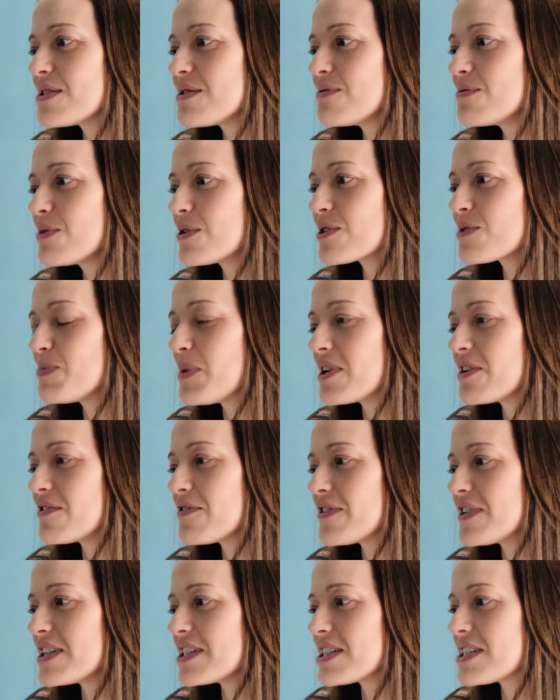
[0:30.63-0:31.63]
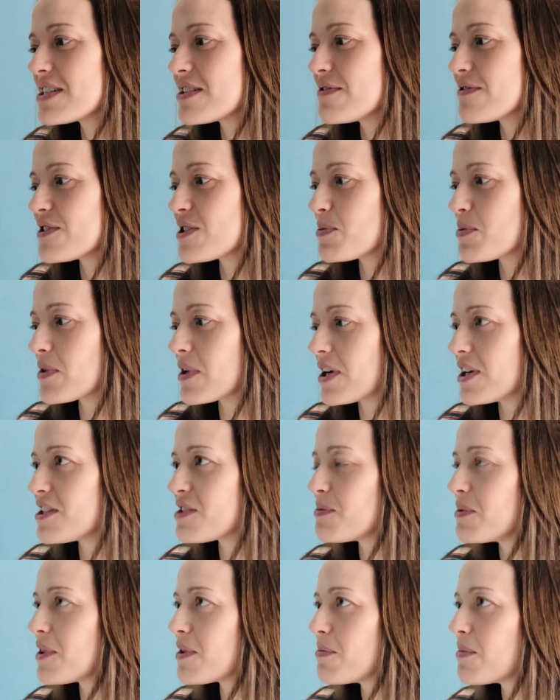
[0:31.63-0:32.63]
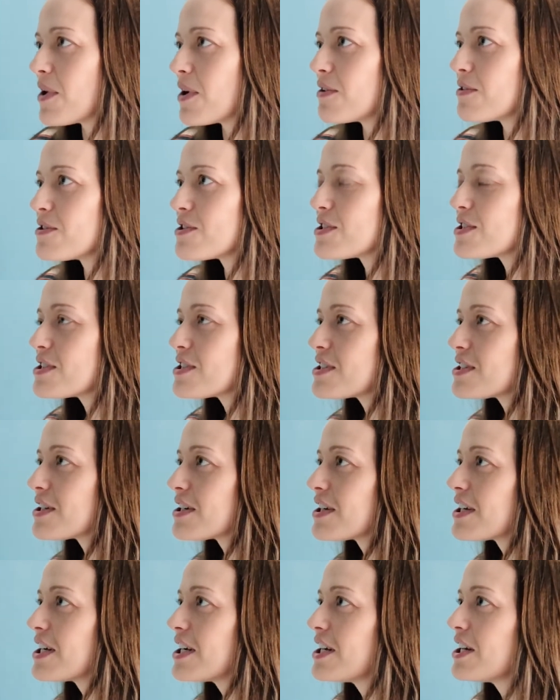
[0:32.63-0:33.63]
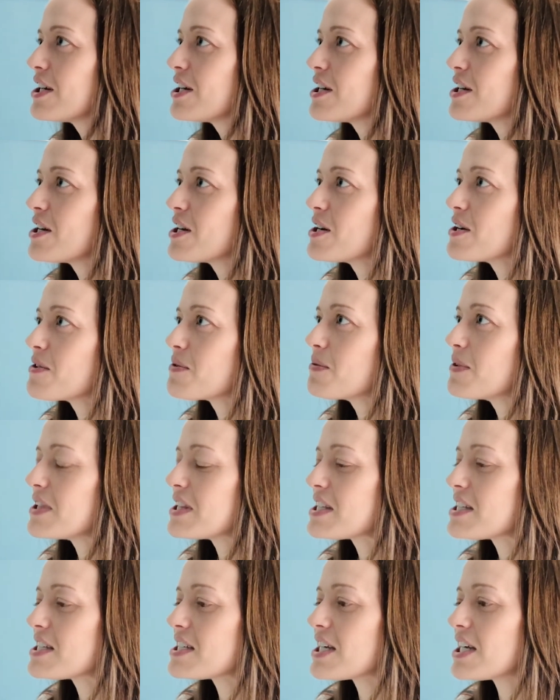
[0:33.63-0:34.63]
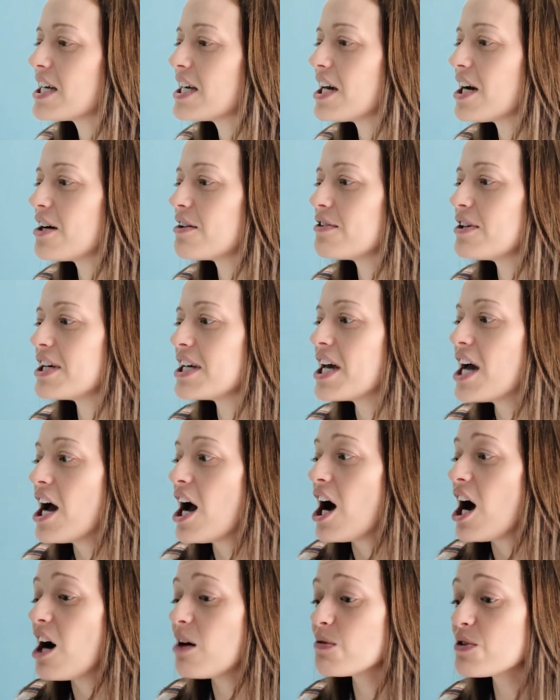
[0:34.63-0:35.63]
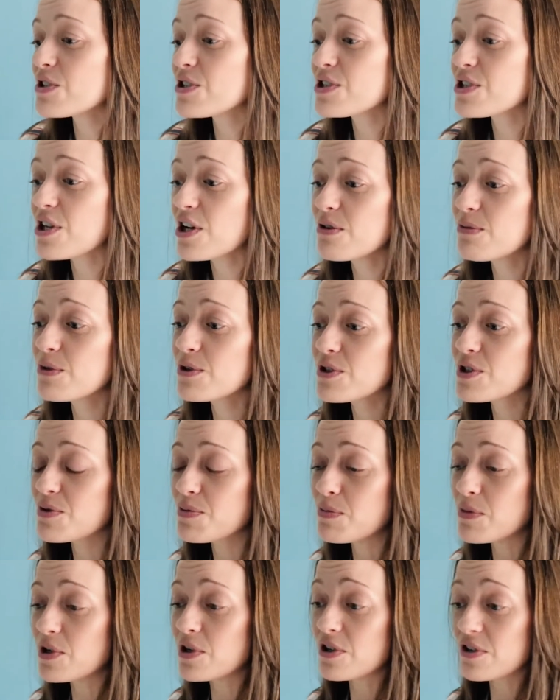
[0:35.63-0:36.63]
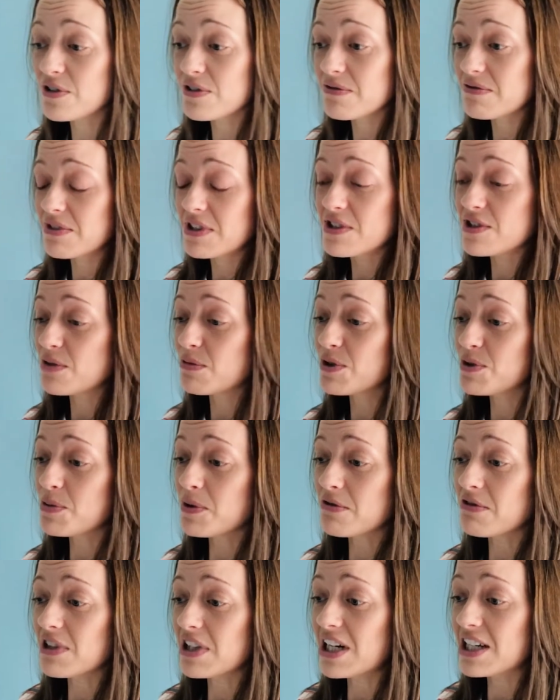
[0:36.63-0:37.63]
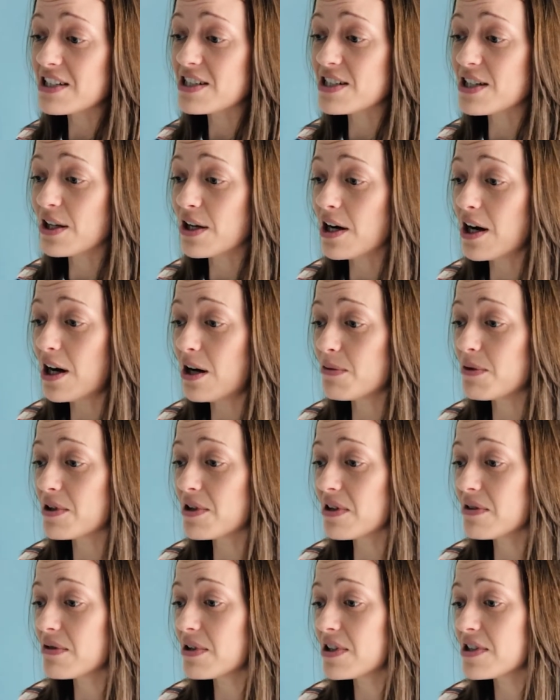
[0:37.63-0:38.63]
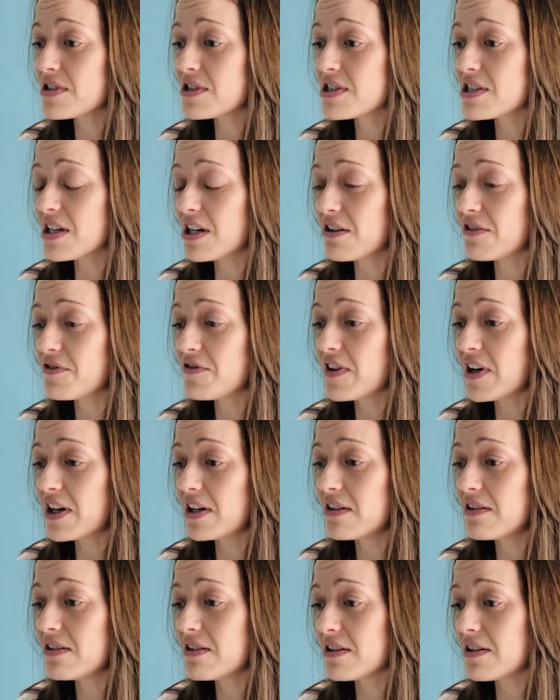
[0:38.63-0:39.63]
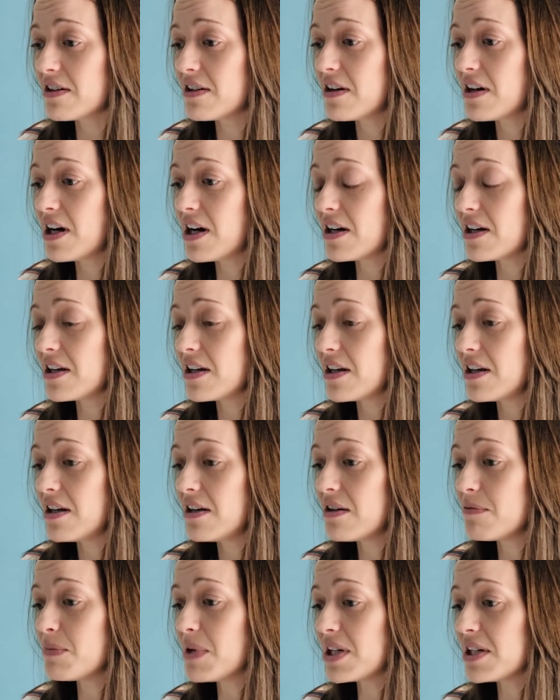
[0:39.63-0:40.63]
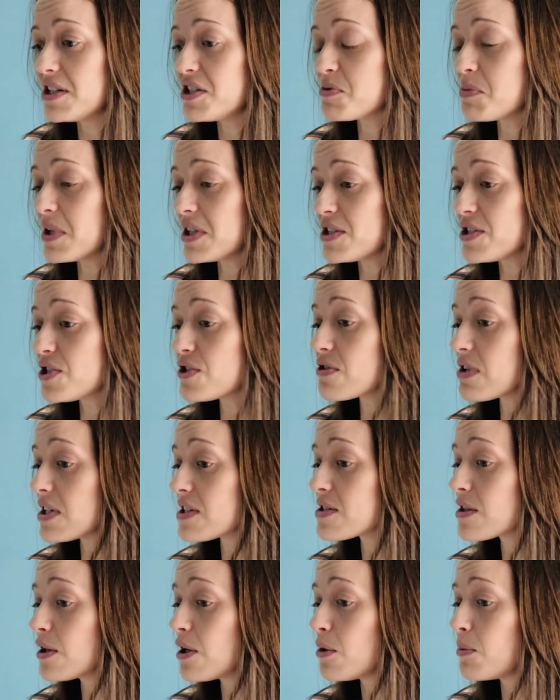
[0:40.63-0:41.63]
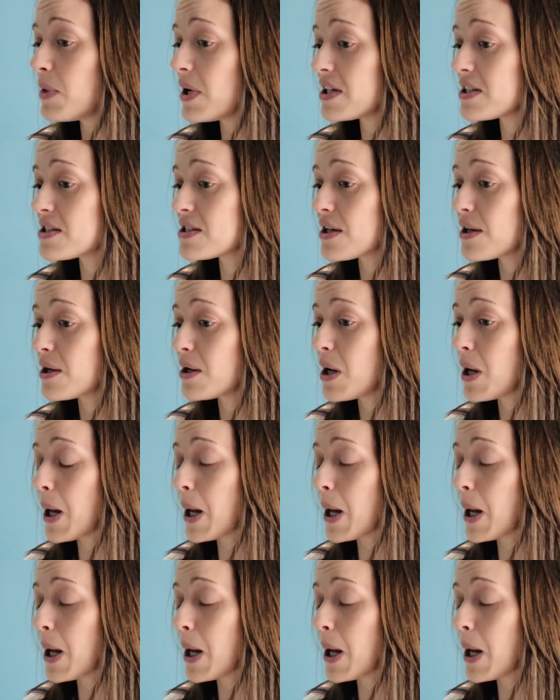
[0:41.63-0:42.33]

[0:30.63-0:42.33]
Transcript: What benefits have surprised me the most with TRE? I'm just so much more relaxed and calm than I was. I find that I manage my stress a lot better,